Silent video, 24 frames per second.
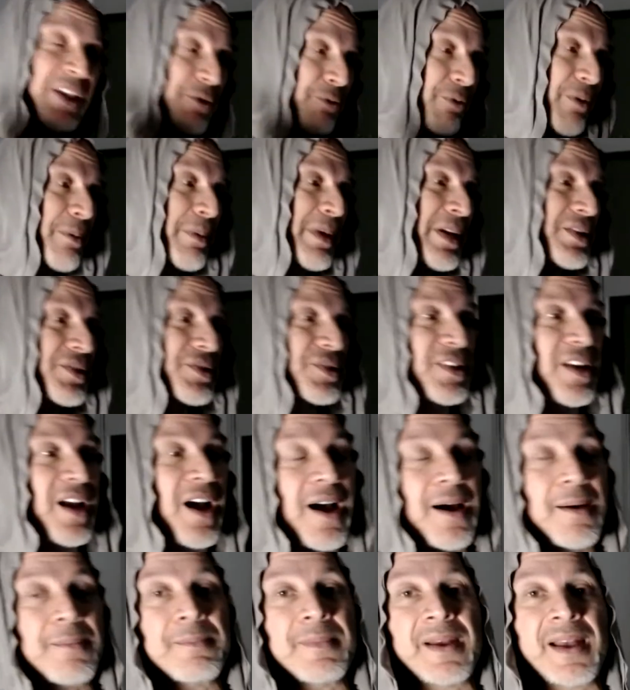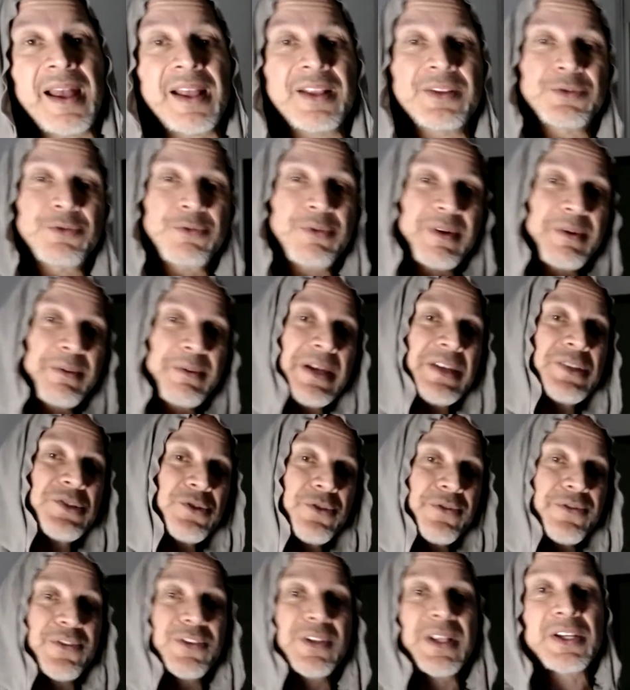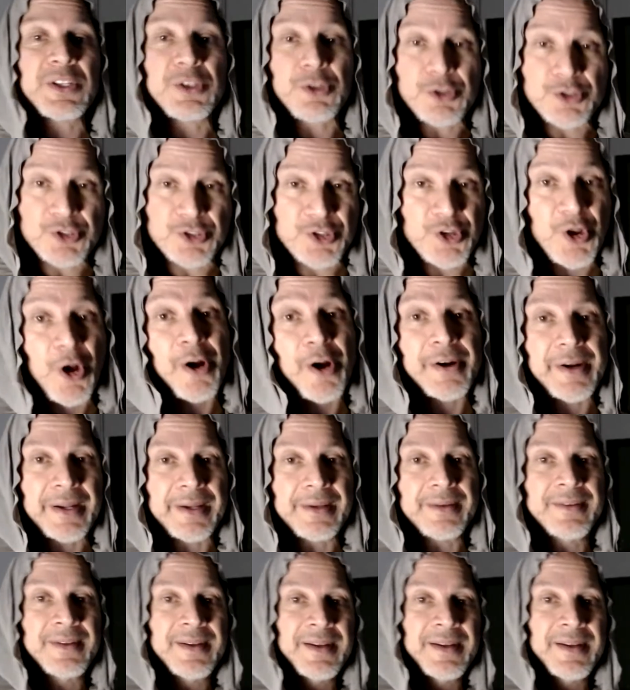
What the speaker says: 3 weeks come and 3 weeks you feel like you're starting.